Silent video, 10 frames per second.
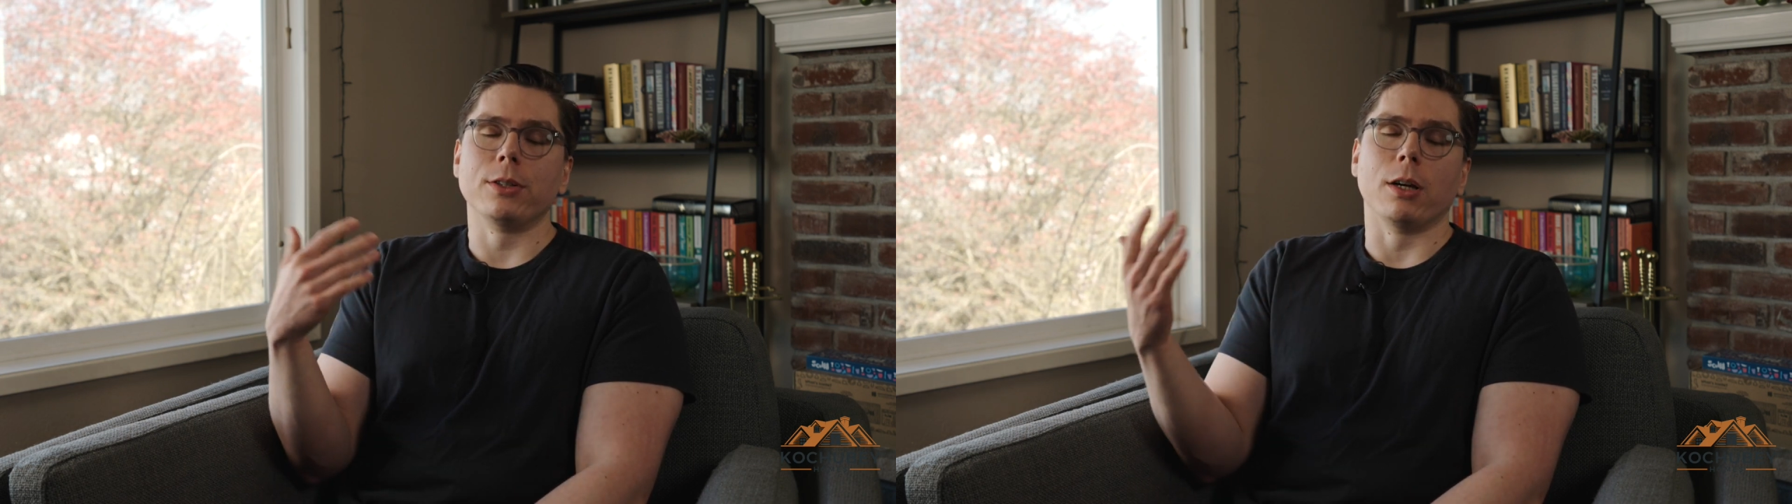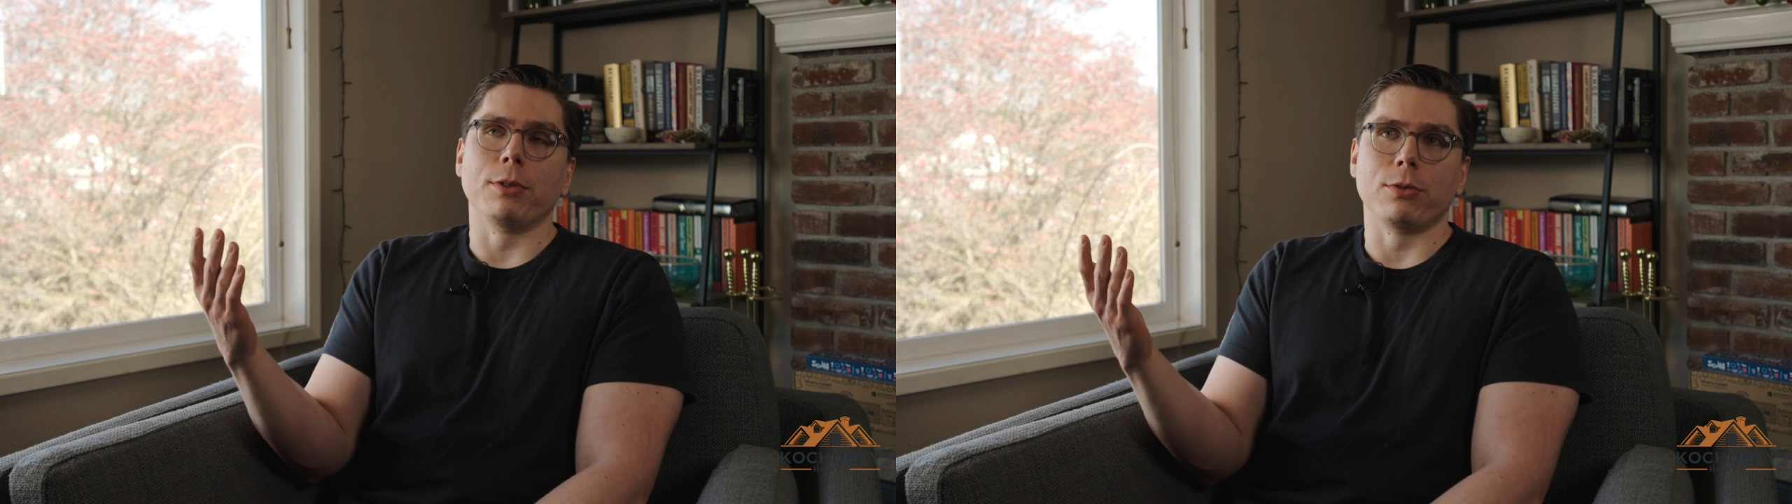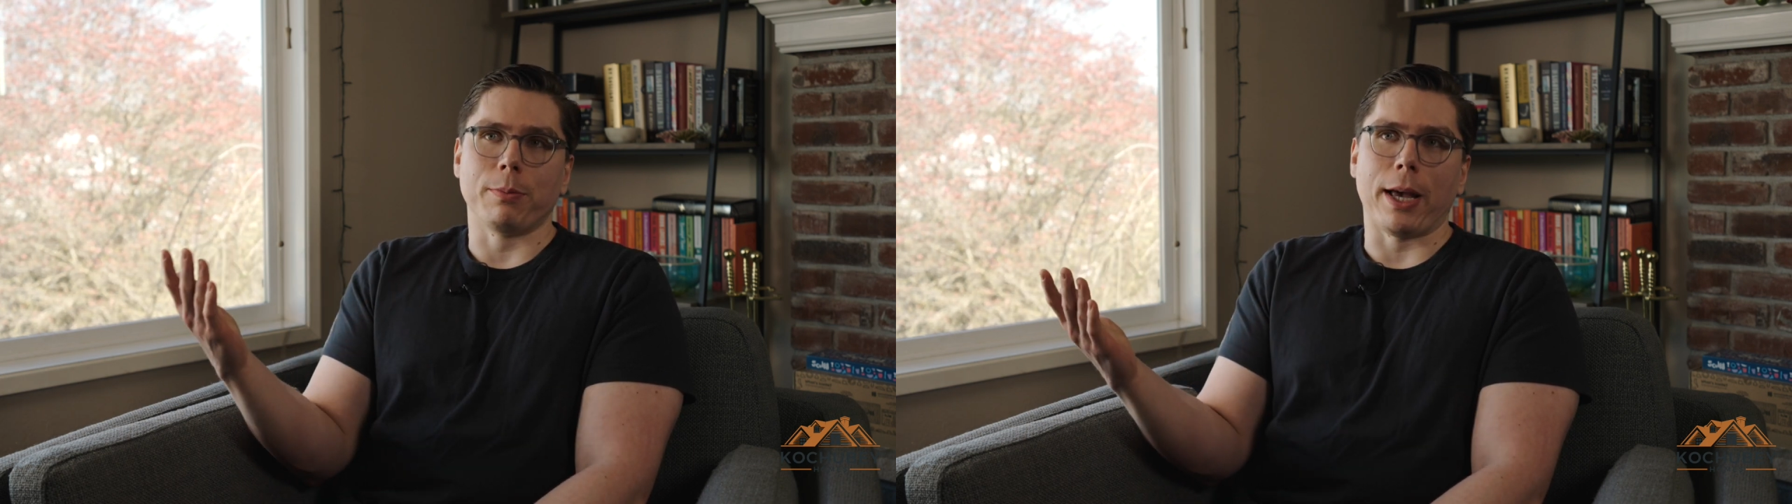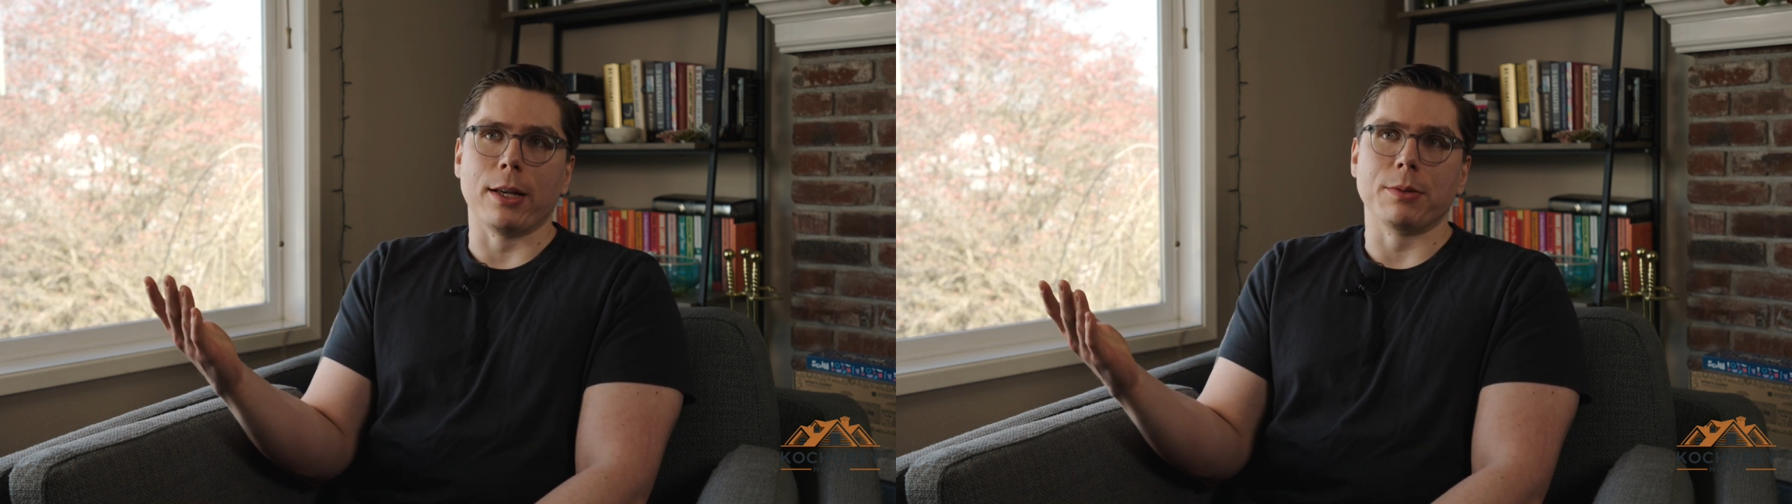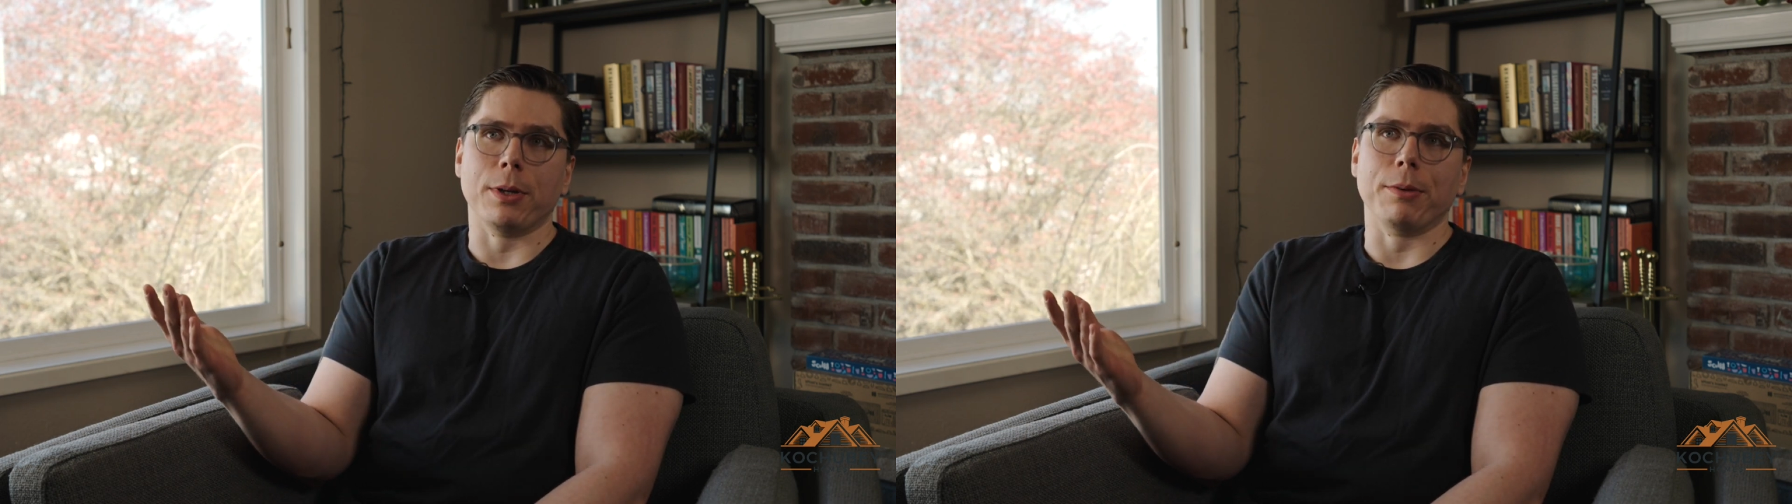suffers from
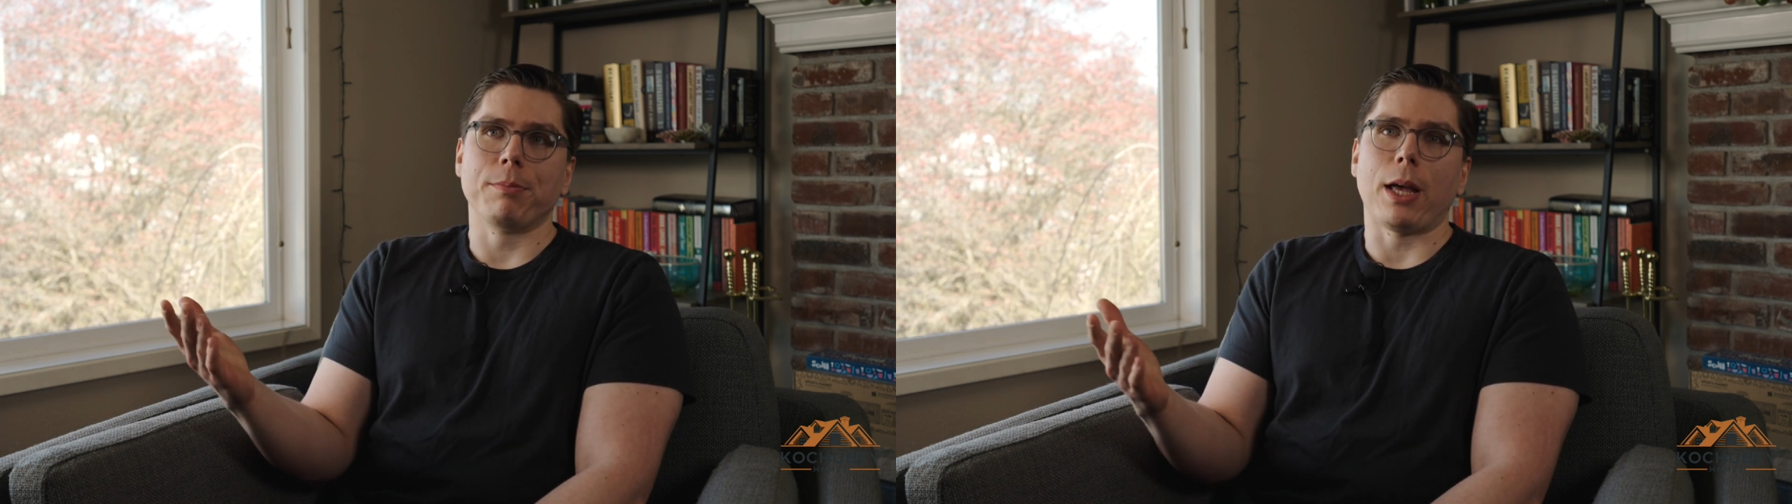asthma